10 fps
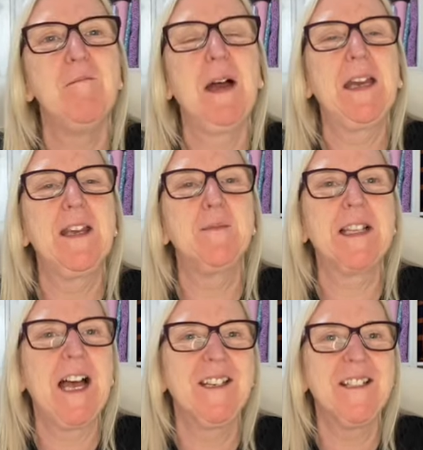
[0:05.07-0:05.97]
My name's
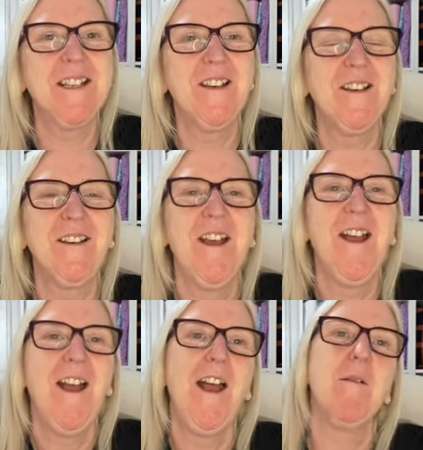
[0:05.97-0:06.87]
Alison.
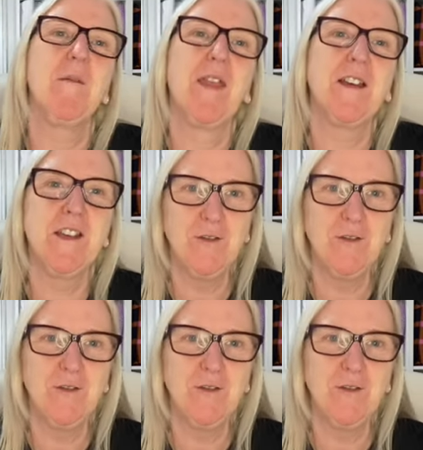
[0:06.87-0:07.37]
Thank